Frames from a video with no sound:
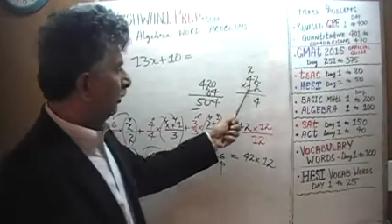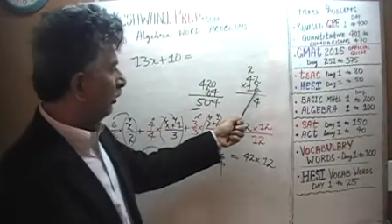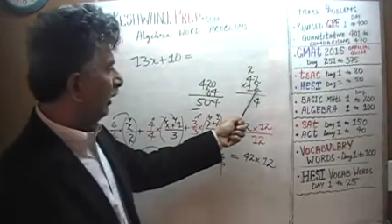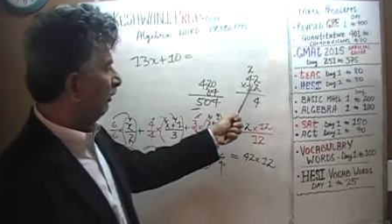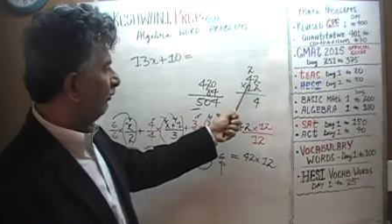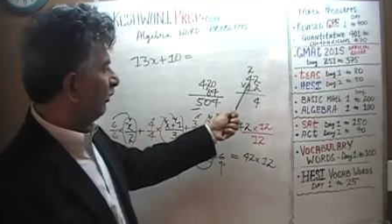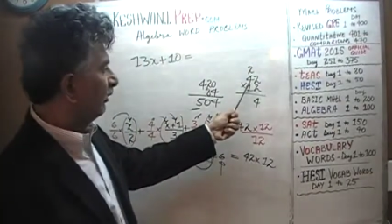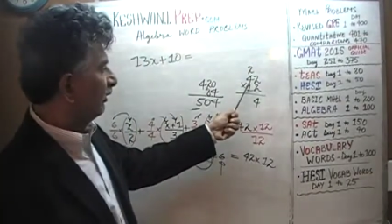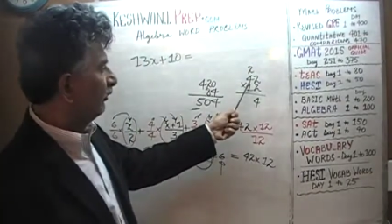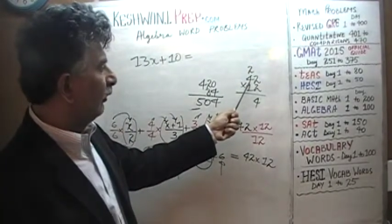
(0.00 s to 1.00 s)
12
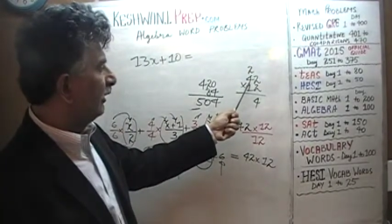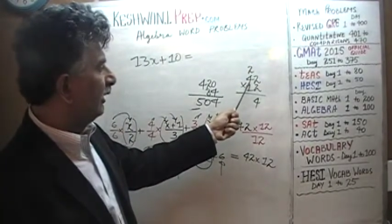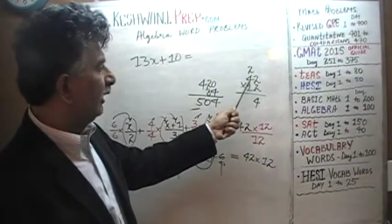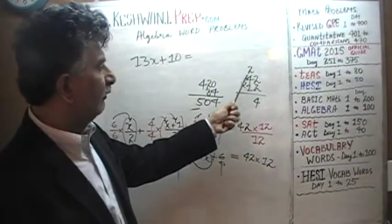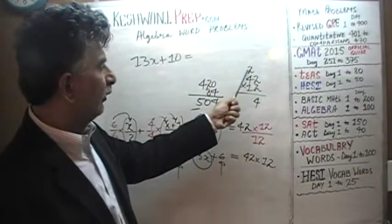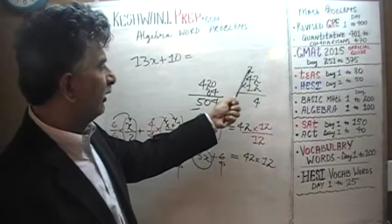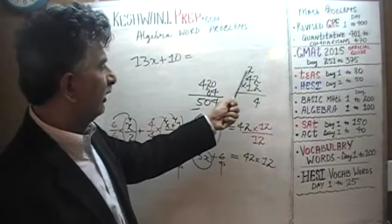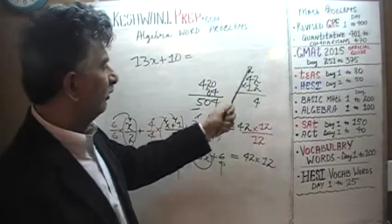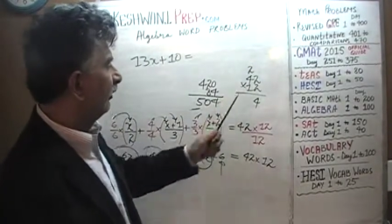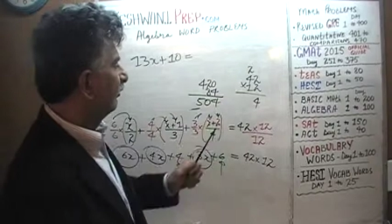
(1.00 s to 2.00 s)
fours are 48,
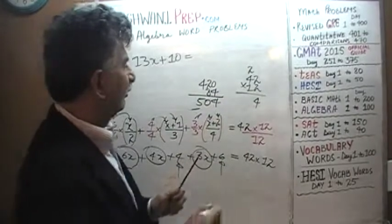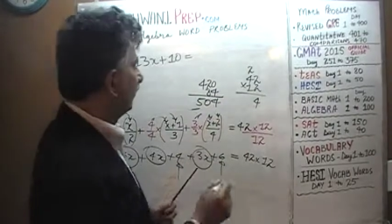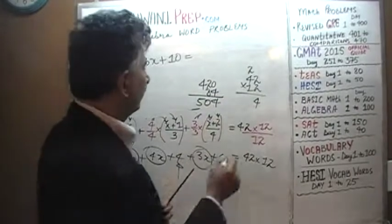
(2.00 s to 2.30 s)
48 plus 2 is